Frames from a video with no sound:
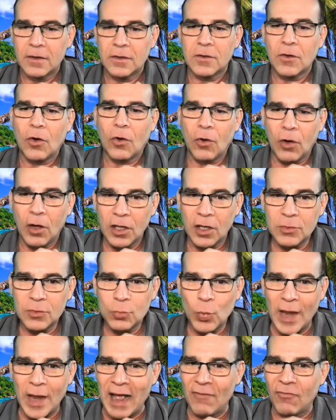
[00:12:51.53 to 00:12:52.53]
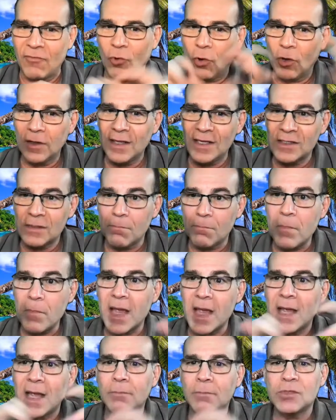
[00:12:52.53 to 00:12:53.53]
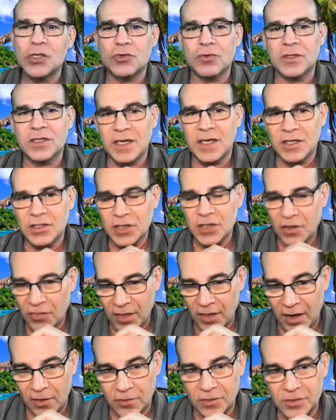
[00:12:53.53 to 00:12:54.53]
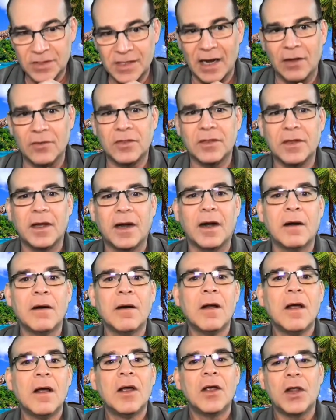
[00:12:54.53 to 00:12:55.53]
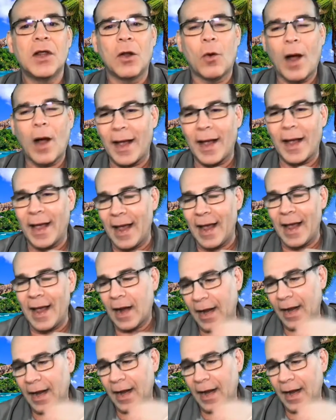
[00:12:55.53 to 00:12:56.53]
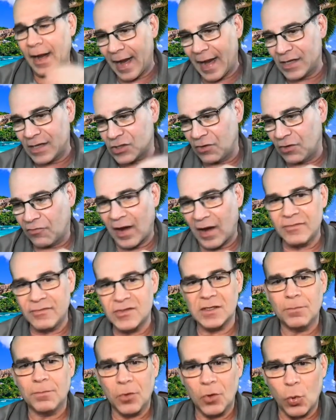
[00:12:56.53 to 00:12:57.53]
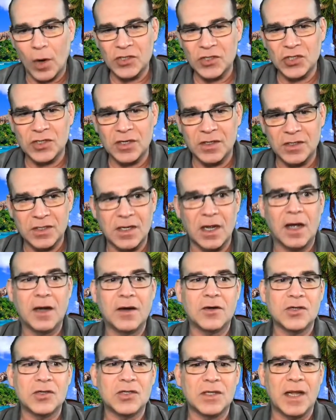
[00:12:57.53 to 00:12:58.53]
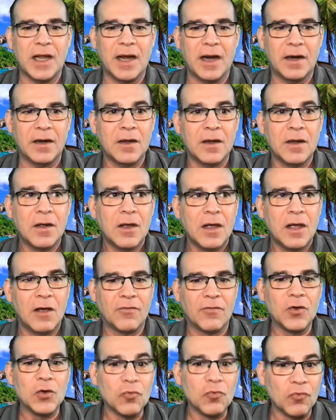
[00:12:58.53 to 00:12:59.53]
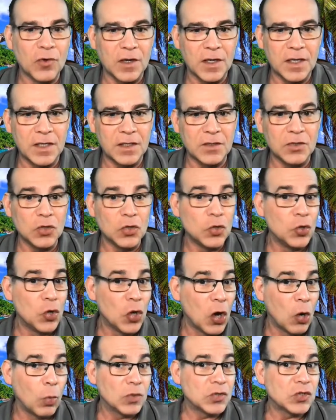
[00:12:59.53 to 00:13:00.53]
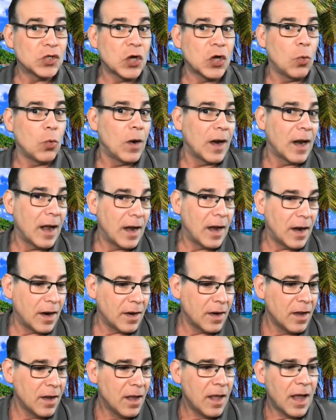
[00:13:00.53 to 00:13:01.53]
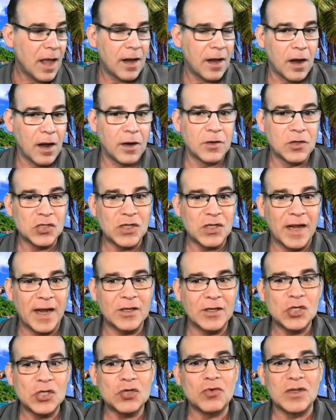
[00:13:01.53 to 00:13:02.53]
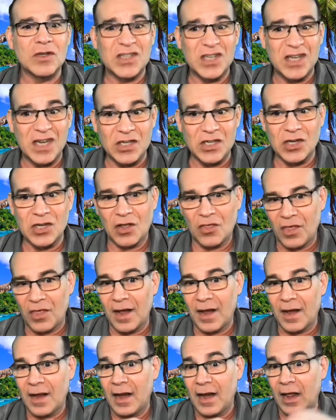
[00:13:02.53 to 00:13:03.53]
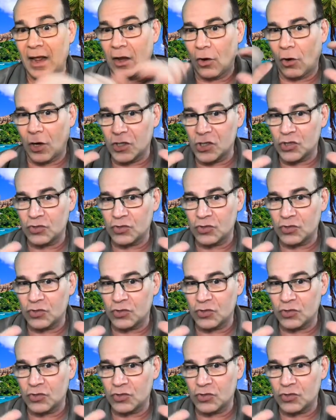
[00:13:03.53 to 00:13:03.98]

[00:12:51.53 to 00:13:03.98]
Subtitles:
we have all these meme strategic thinkers out there. You know, I can ask you 5 simple questions to understand if you really know what's going on and understand strategic thinking and our